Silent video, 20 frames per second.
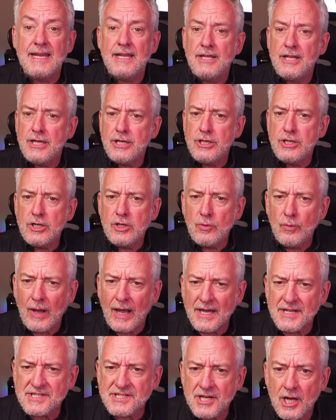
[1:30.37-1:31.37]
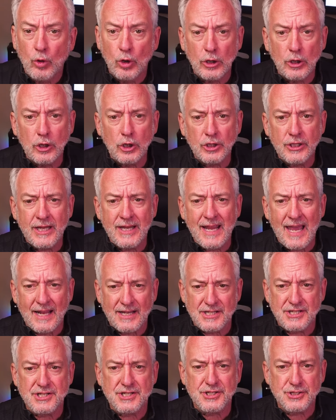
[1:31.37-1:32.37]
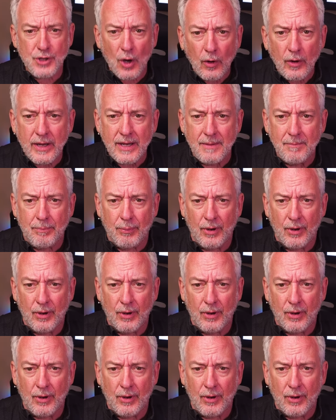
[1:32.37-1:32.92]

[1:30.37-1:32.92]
In the US, we're looking at a starting